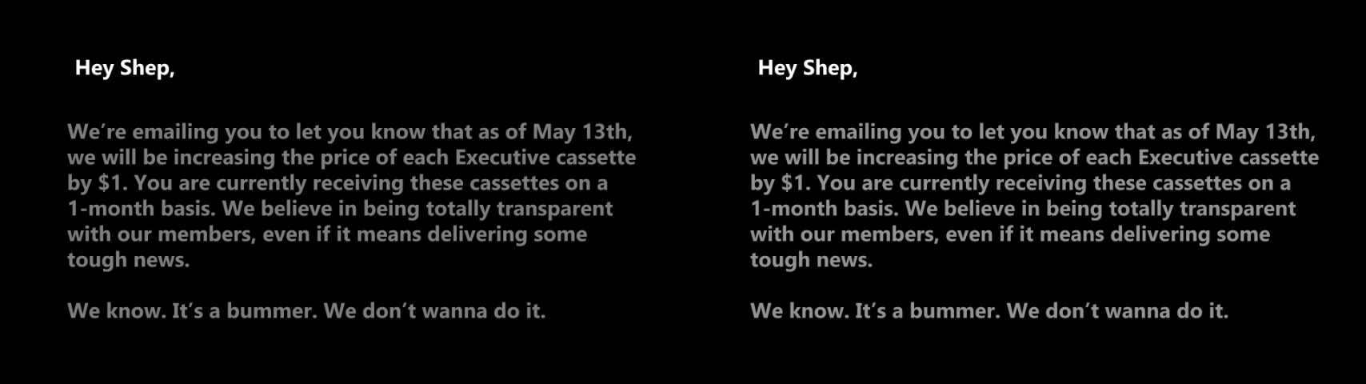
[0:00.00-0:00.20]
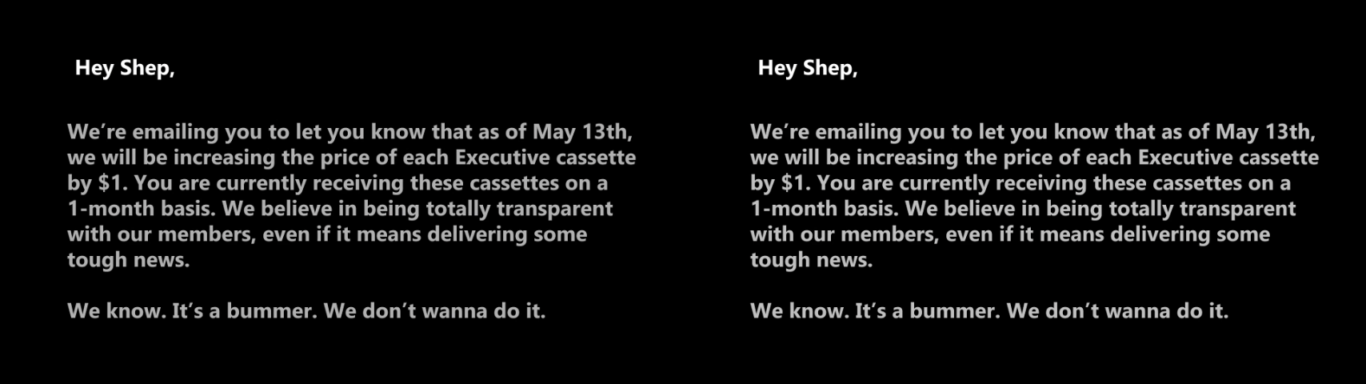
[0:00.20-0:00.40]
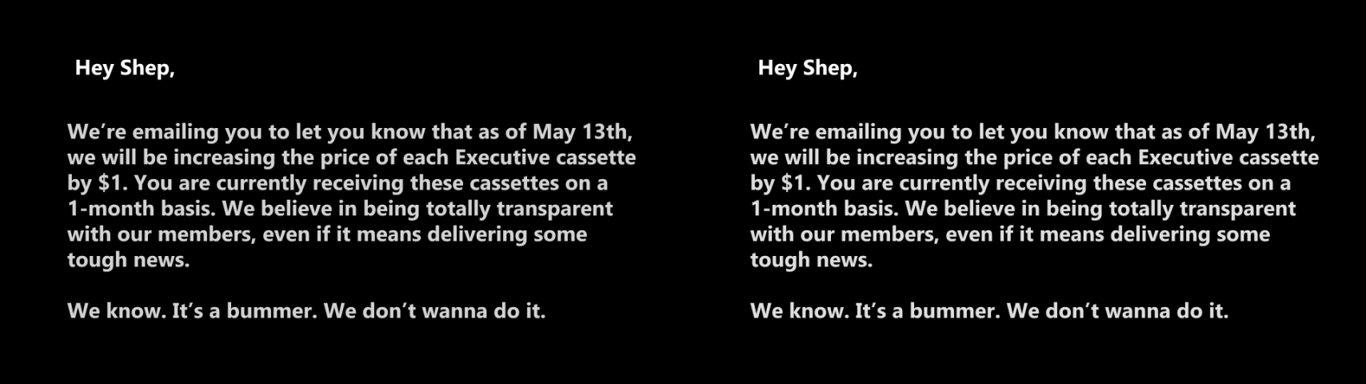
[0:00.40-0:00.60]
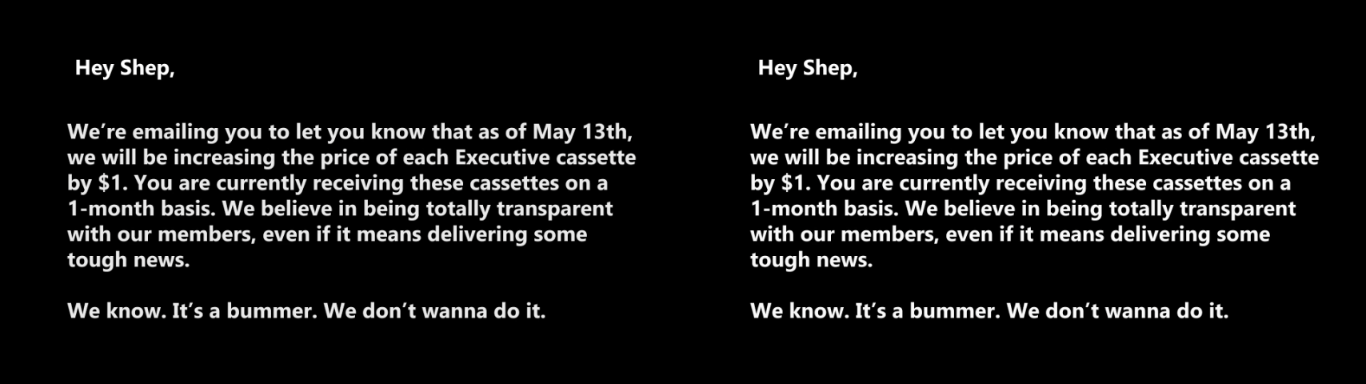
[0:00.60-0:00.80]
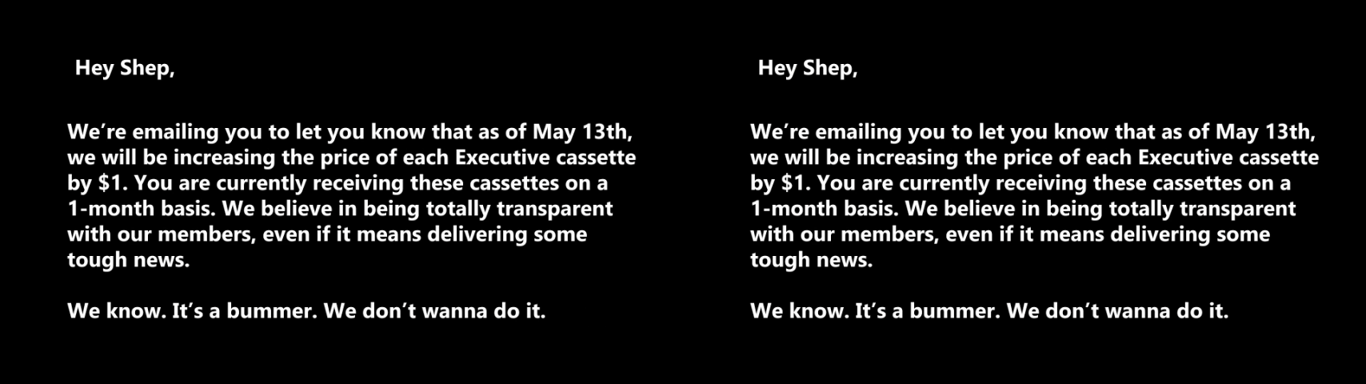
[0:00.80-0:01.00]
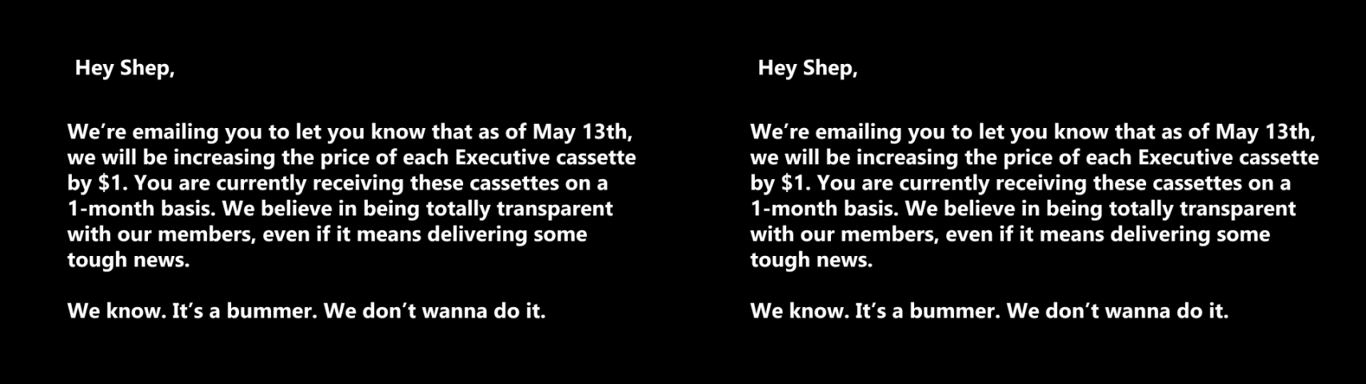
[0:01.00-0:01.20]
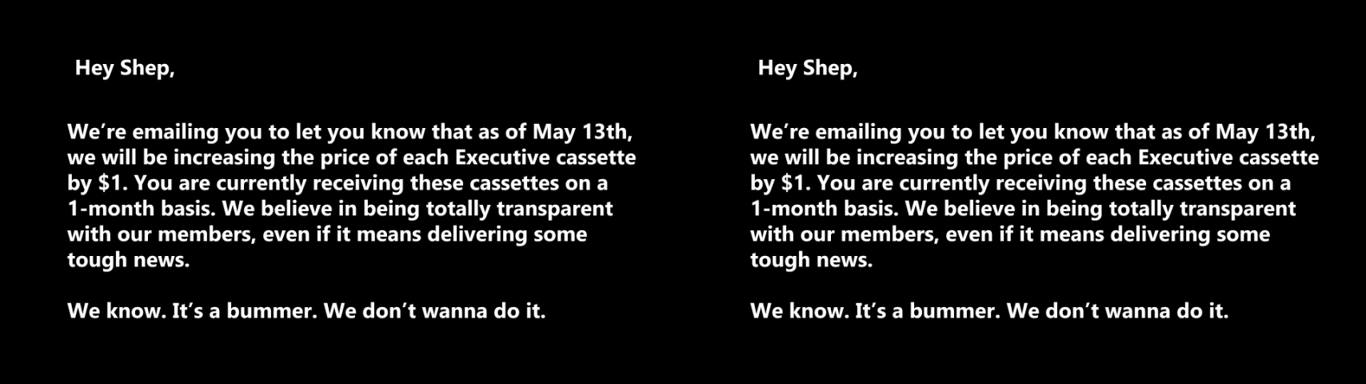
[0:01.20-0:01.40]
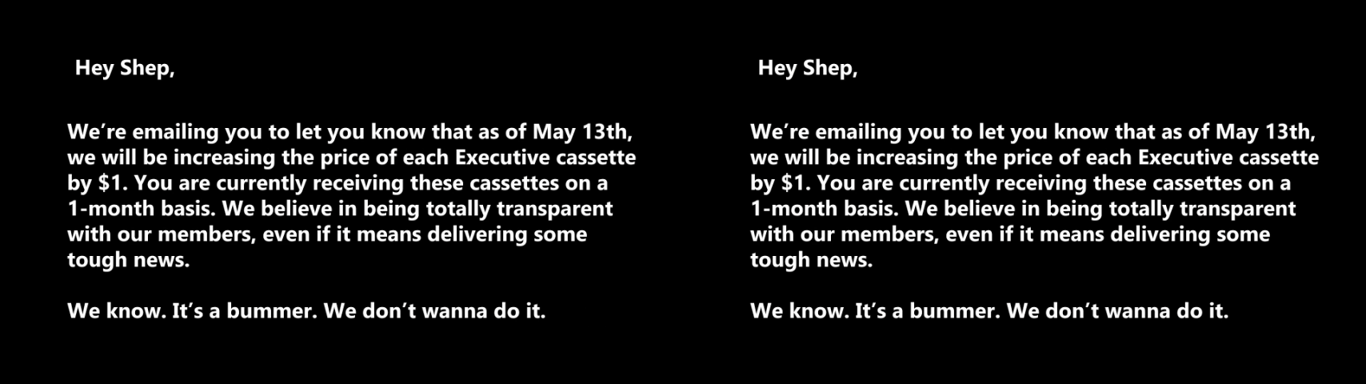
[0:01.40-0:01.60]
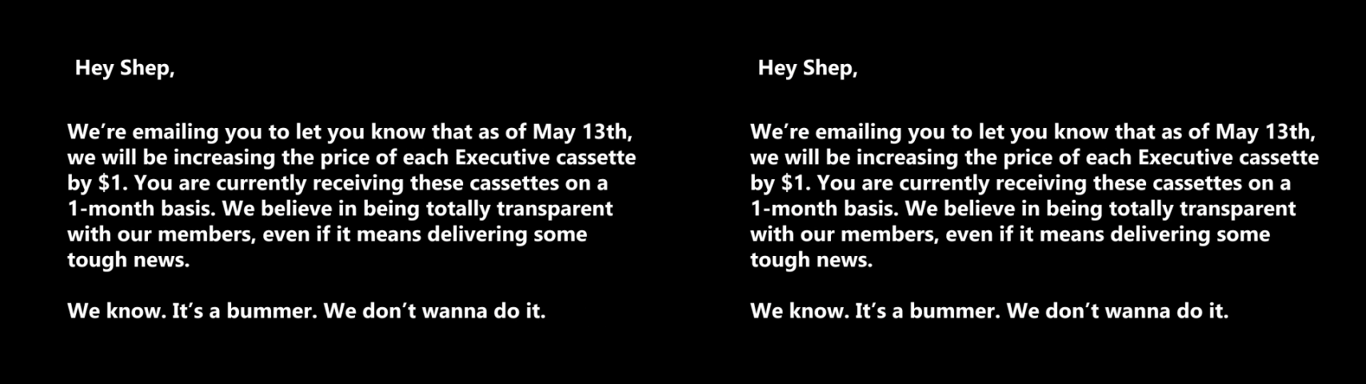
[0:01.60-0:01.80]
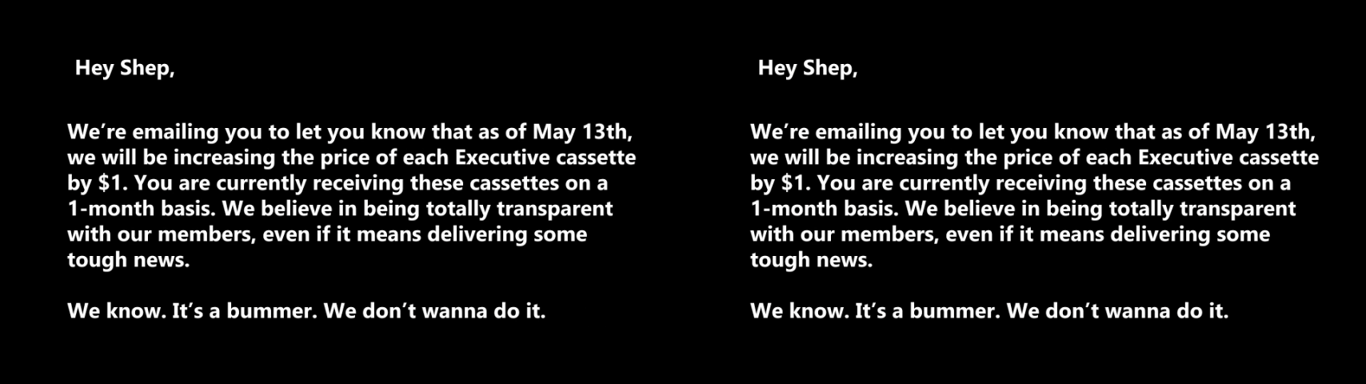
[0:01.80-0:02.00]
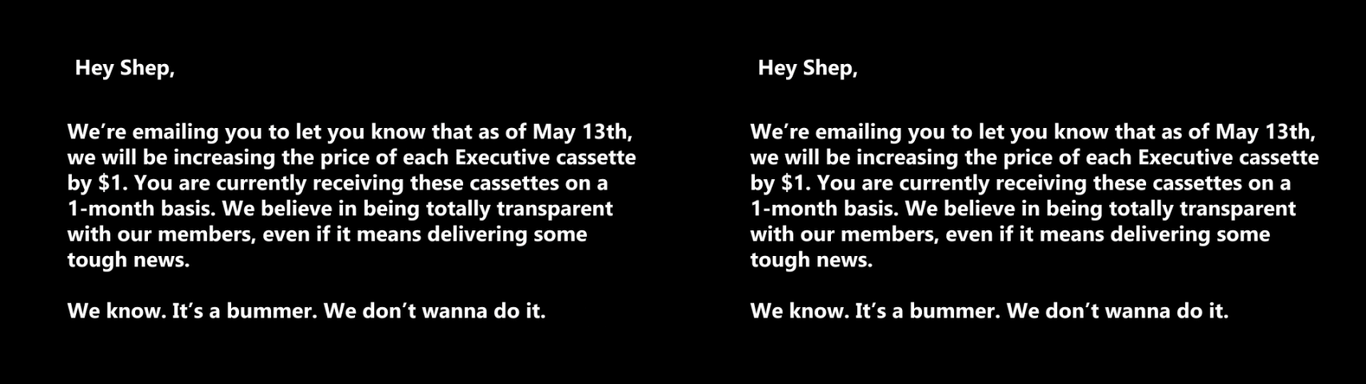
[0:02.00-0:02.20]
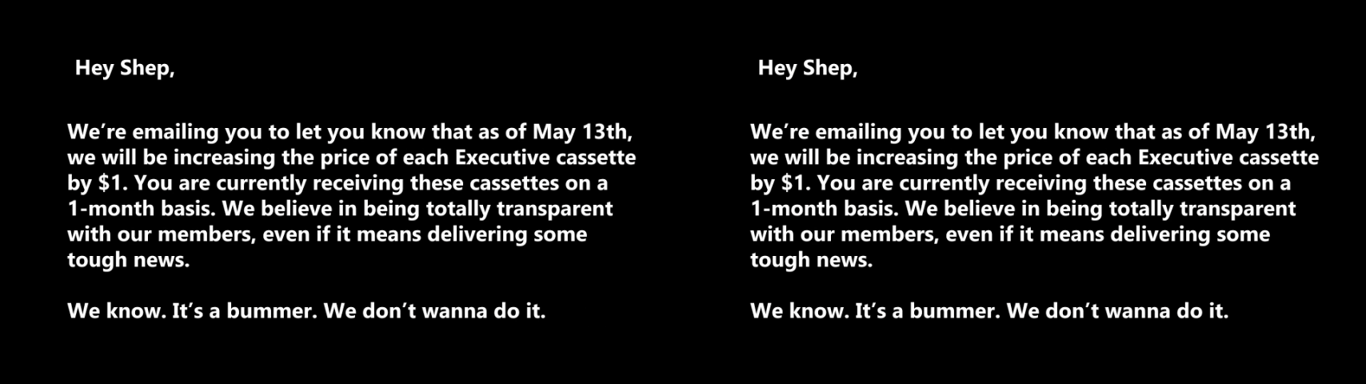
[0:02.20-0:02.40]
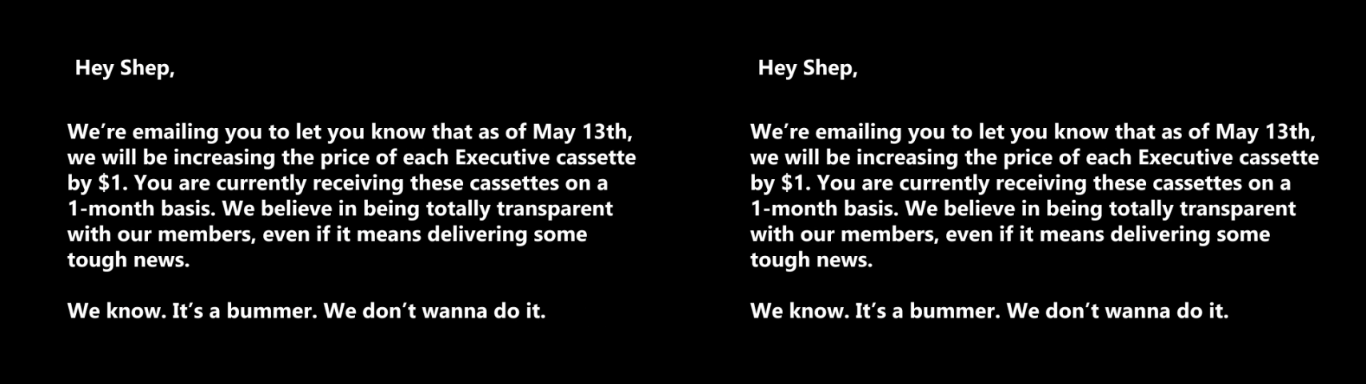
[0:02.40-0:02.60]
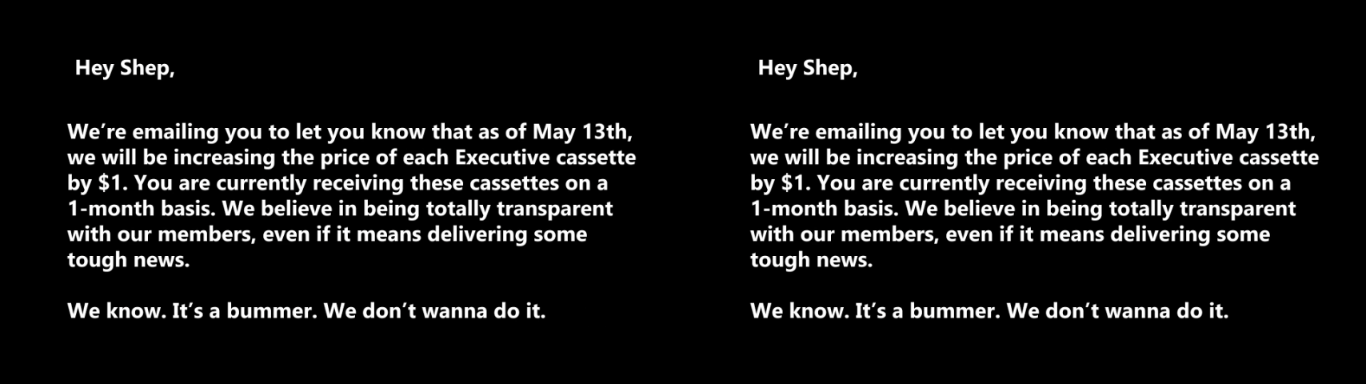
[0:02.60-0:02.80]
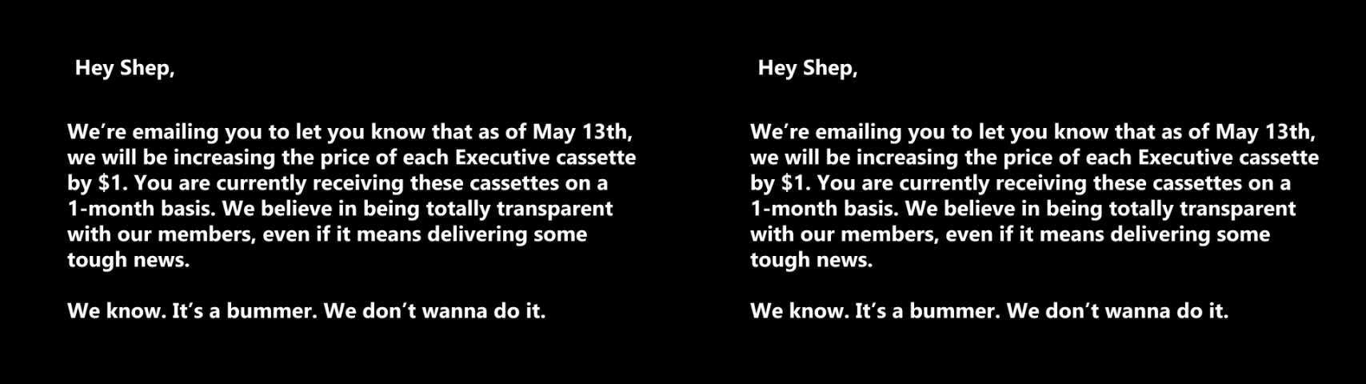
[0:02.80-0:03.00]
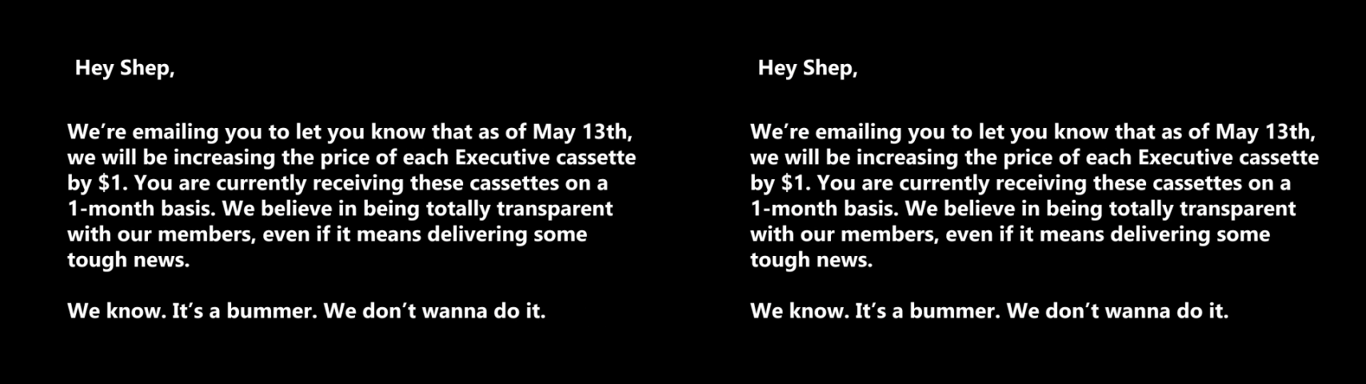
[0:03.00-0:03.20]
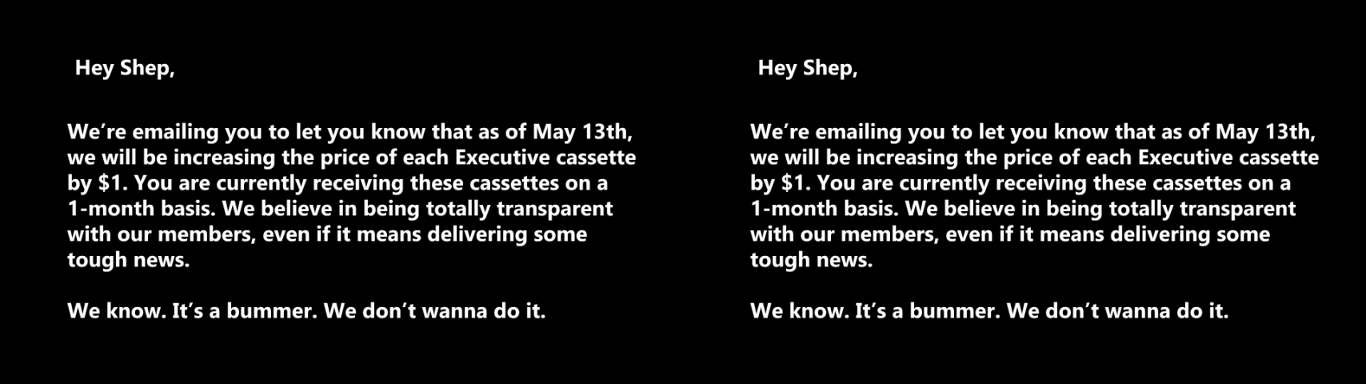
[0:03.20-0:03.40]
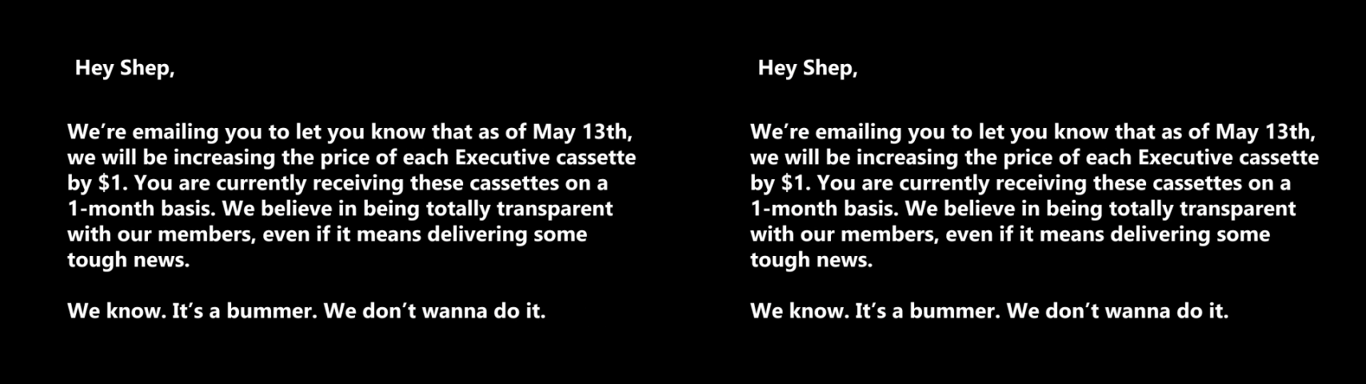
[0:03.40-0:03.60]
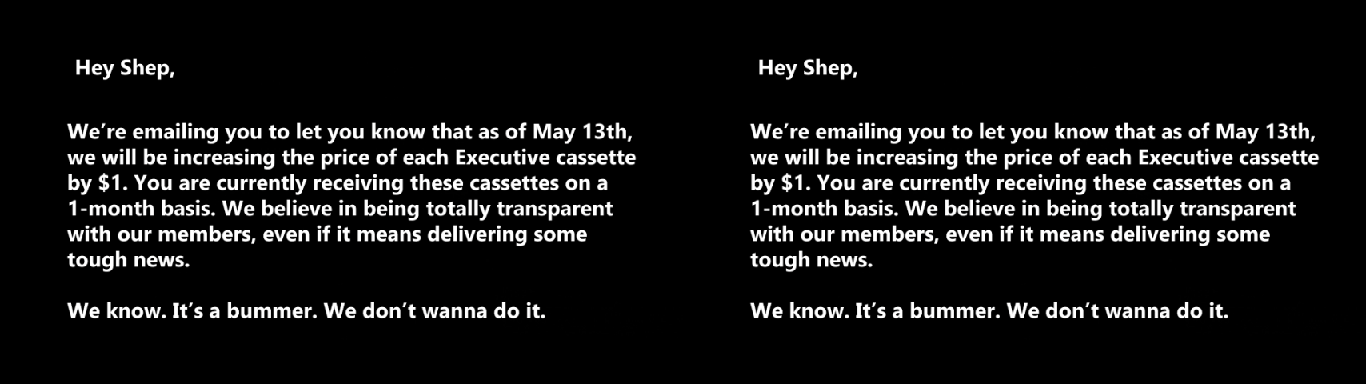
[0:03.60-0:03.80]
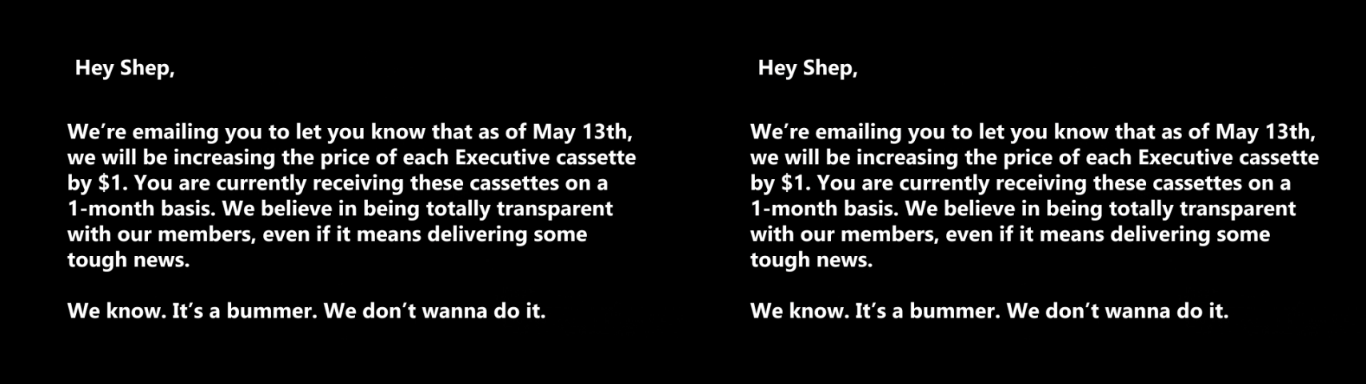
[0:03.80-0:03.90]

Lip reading: No face is visible, so there are no lips to read.